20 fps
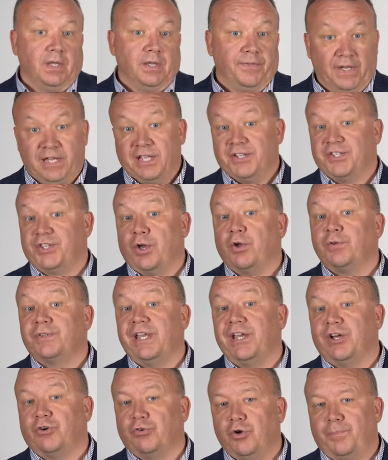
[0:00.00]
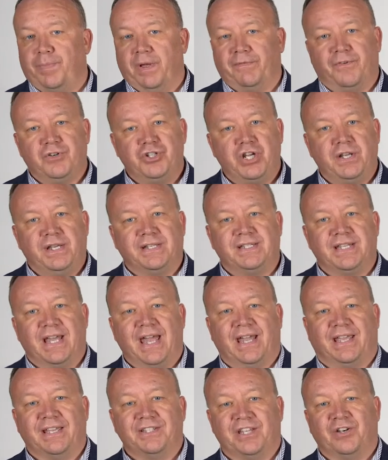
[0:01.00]
The Consulting Group at Virginia
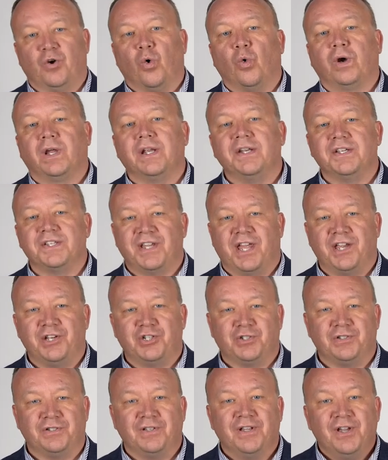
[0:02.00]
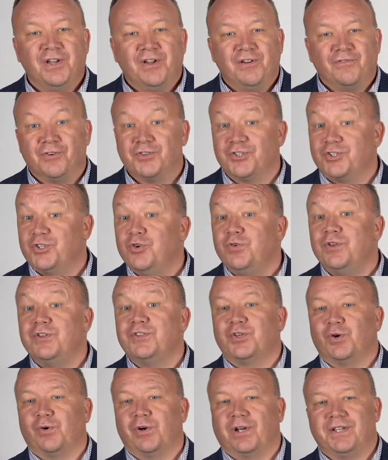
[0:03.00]
Tech is an organization for
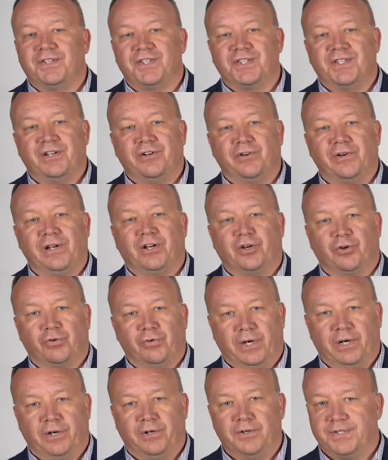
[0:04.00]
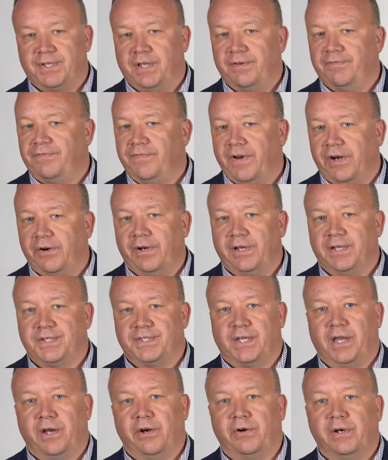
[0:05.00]
students who are considering careers in
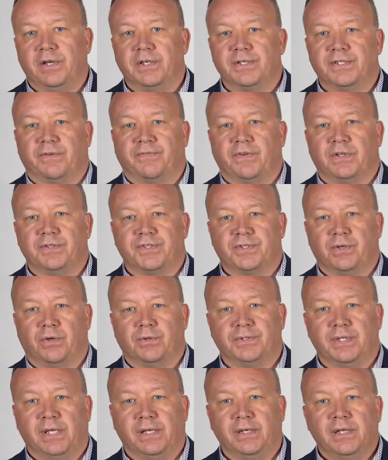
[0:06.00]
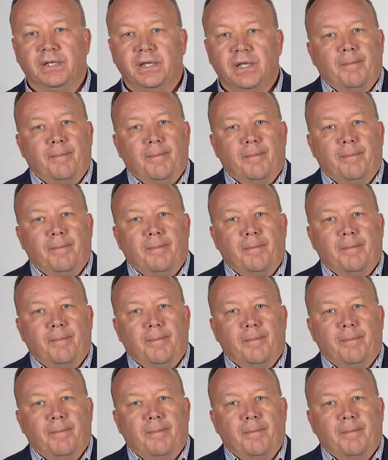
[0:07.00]
various areas of consulting.